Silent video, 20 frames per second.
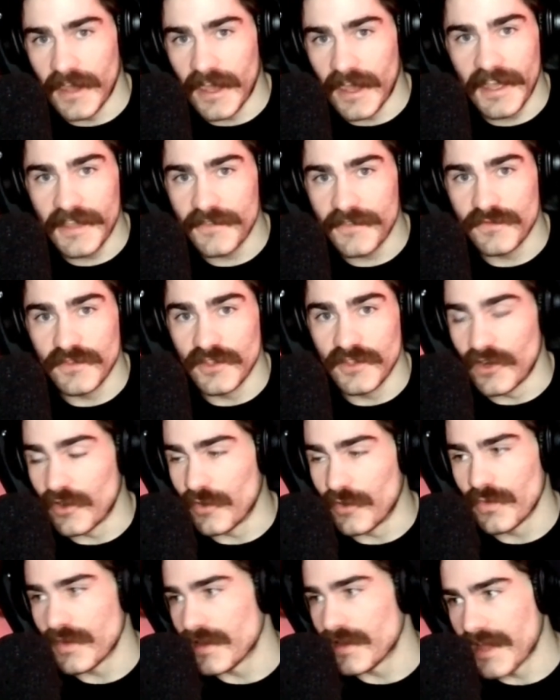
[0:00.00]
I,
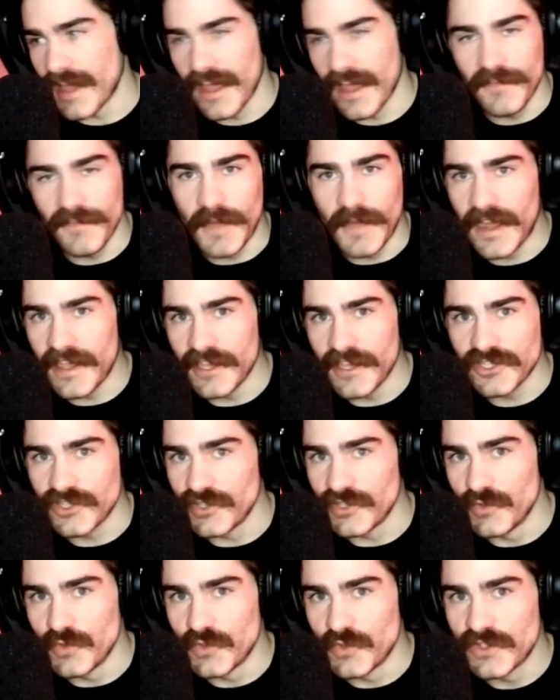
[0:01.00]
have my
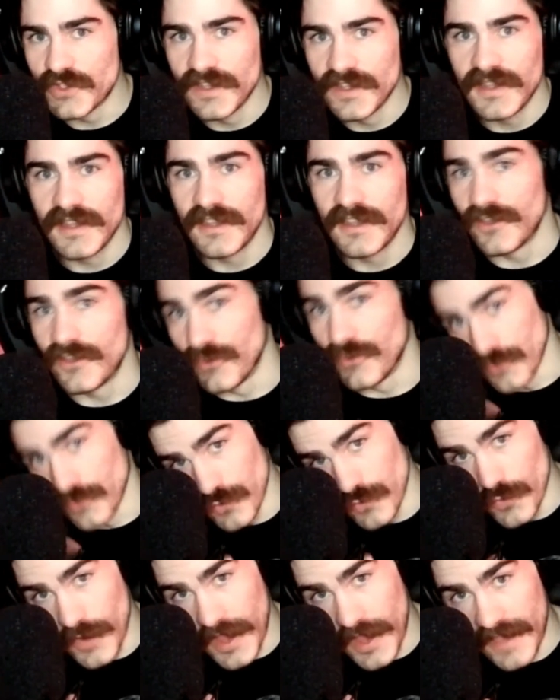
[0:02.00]
issues.
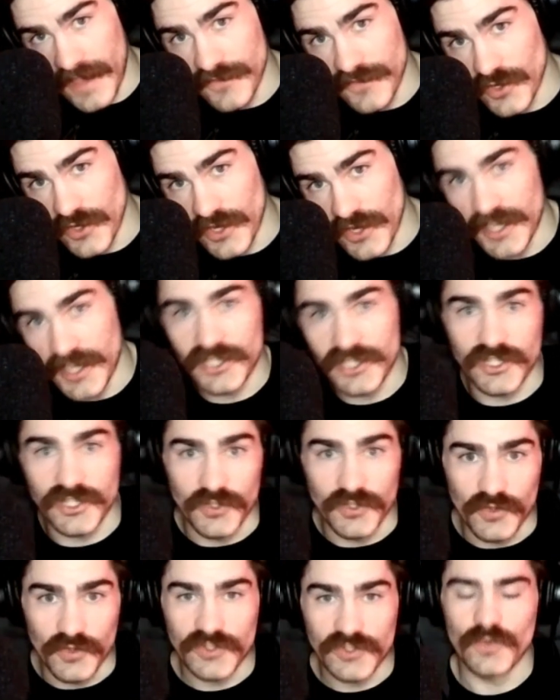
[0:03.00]
You have your
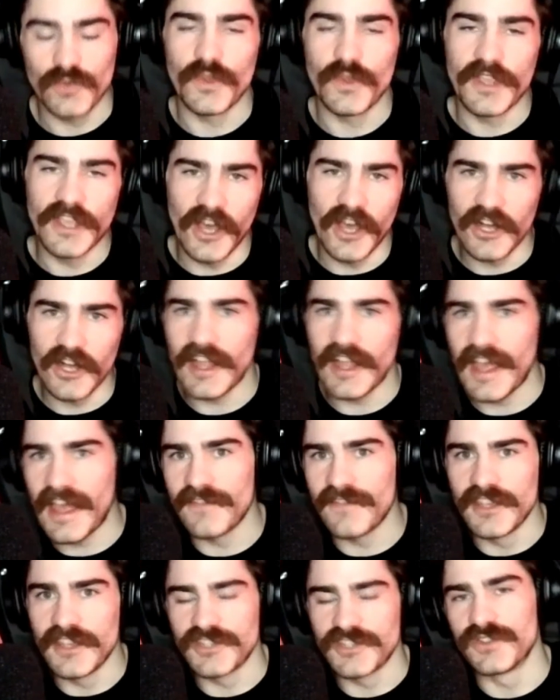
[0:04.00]
issues. We all
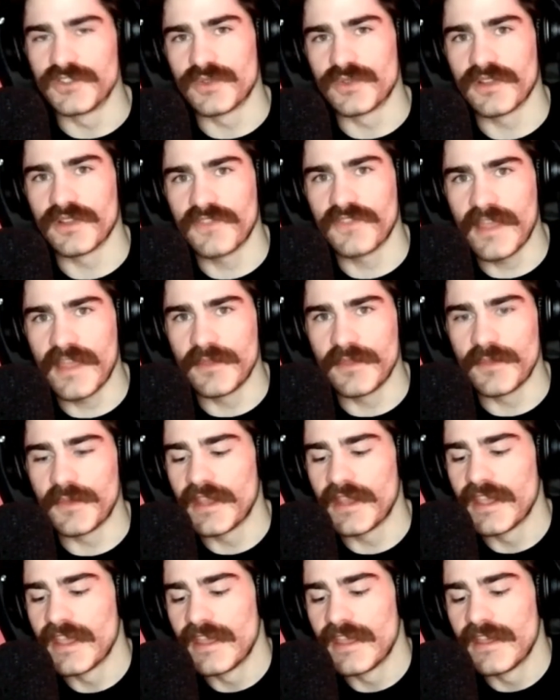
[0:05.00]
have issues with our family.
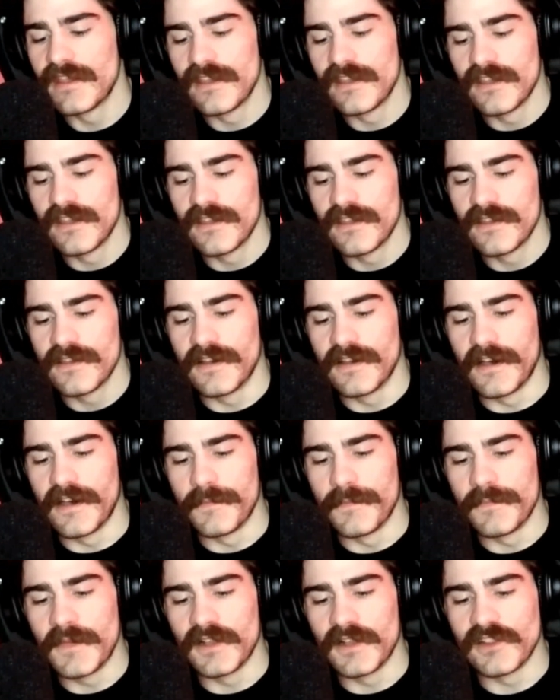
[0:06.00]
But
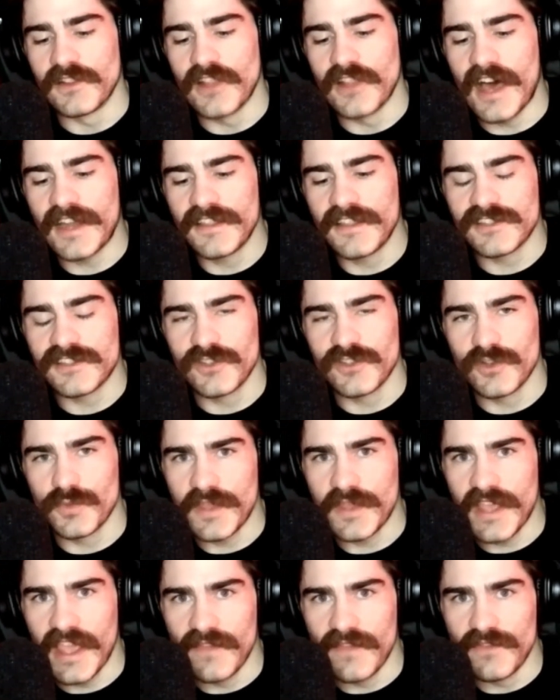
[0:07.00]
a lot of this
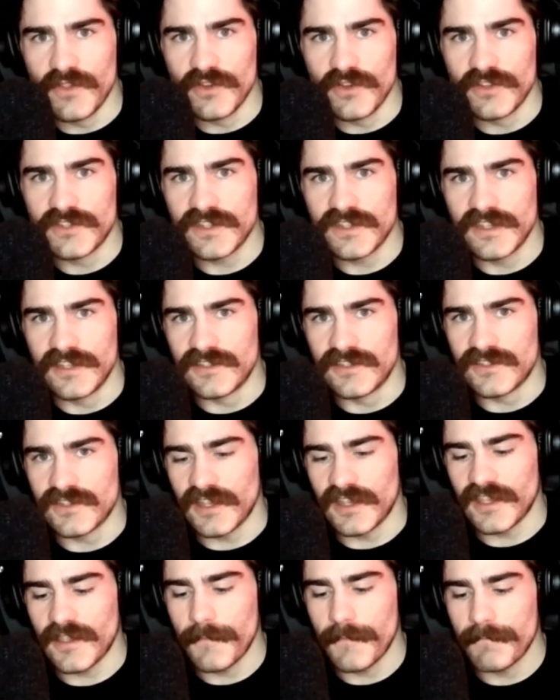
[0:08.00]
learned behavior is
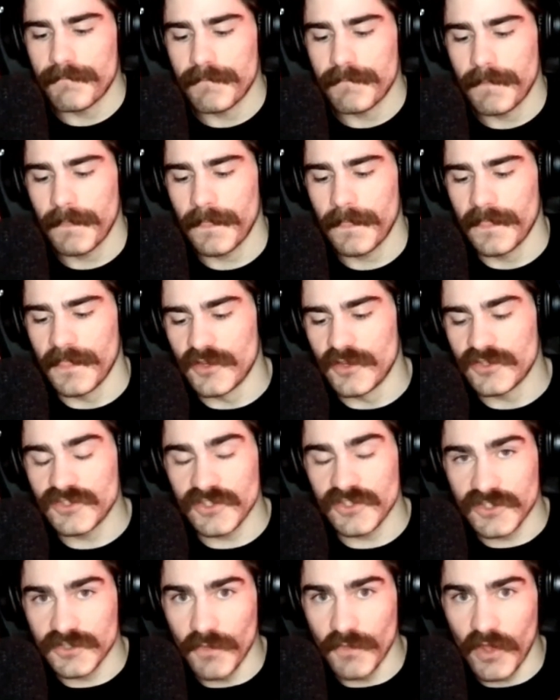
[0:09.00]
like there's
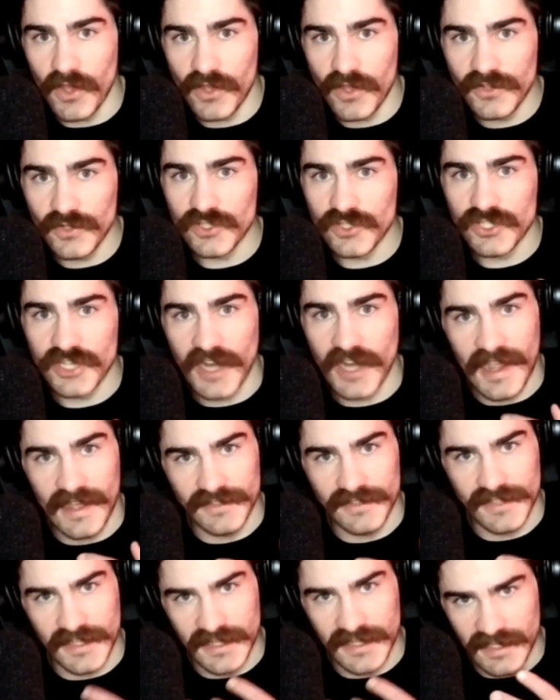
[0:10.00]
a small little
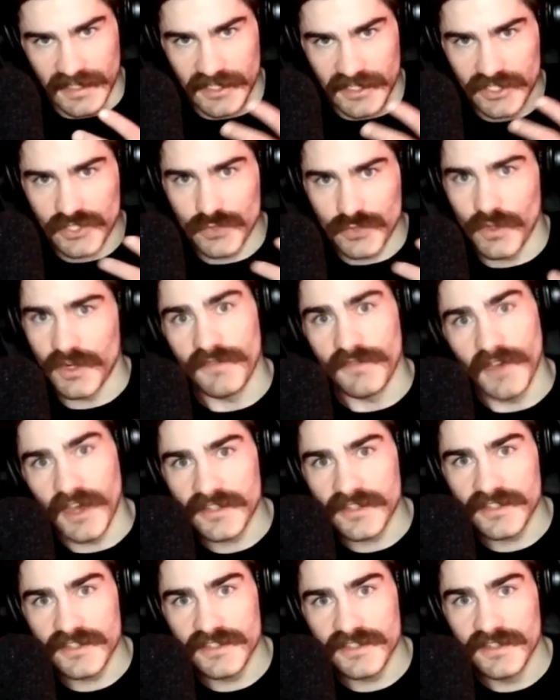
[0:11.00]
child in each one of
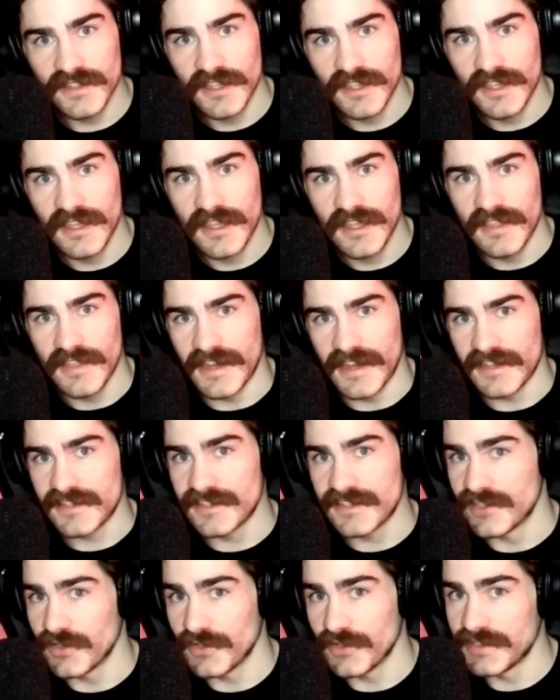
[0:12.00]
us that is
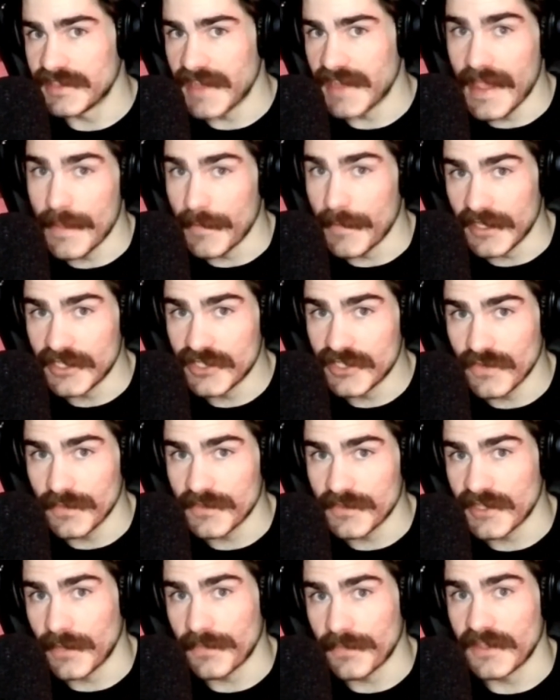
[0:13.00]
still damaged
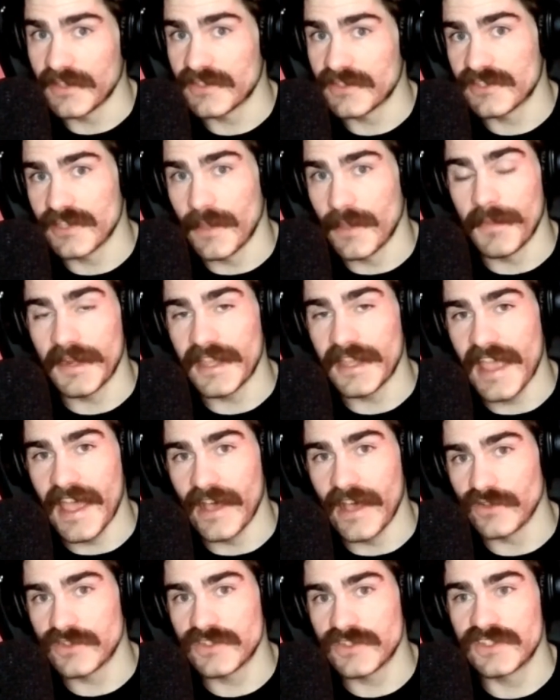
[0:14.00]
from something somebody
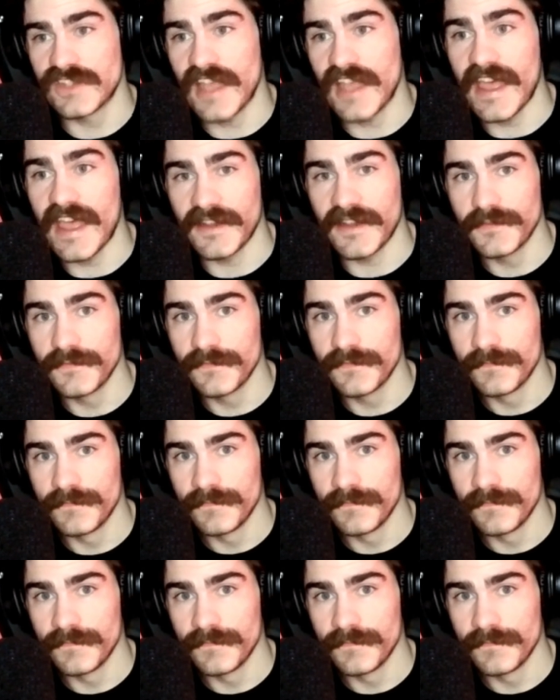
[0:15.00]
else said.